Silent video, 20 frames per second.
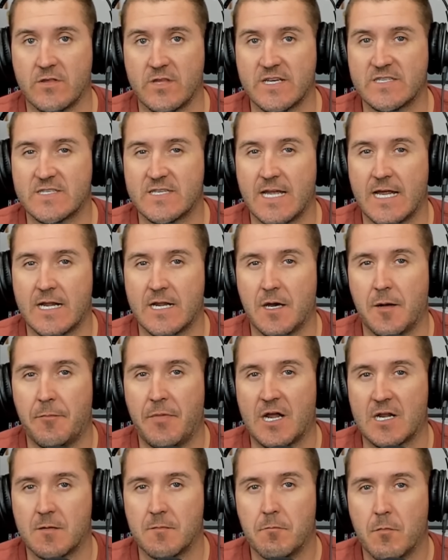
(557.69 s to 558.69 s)
They said
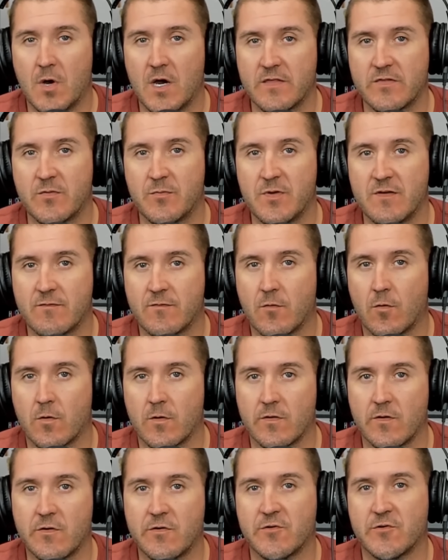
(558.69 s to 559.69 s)
about a month before
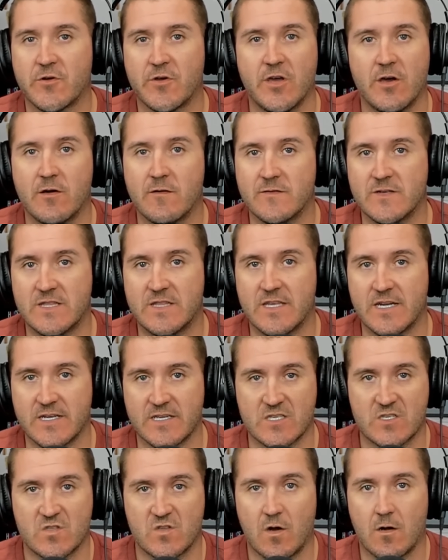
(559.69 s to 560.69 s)
the whole COVID
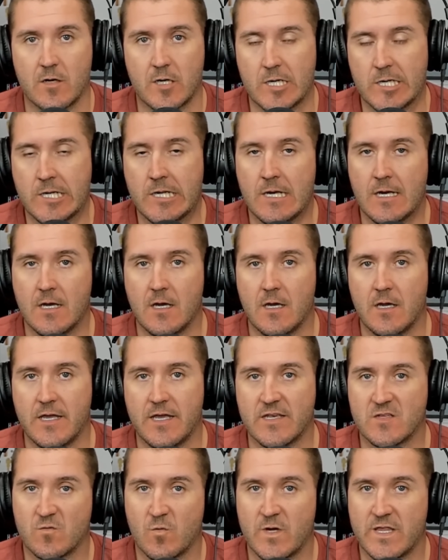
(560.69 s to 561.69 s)
thing started
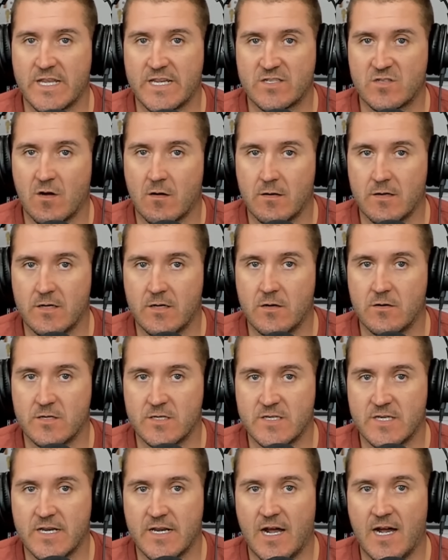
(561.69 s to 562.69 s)
is when they started
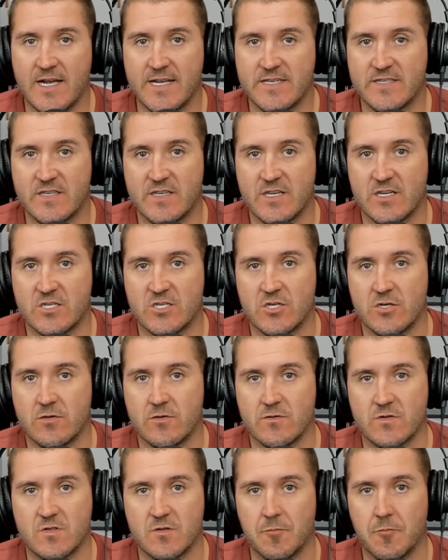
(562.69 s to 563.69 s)
noticing ice
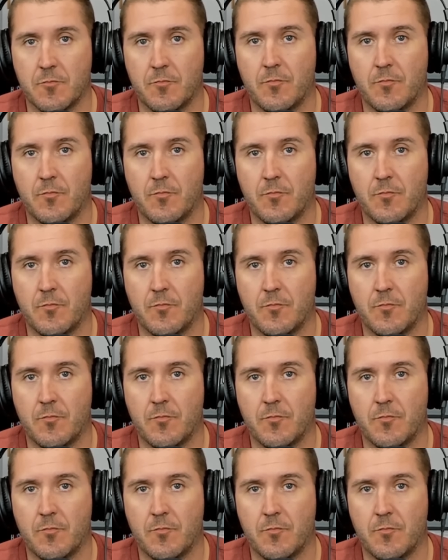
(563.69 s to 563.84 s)
issues.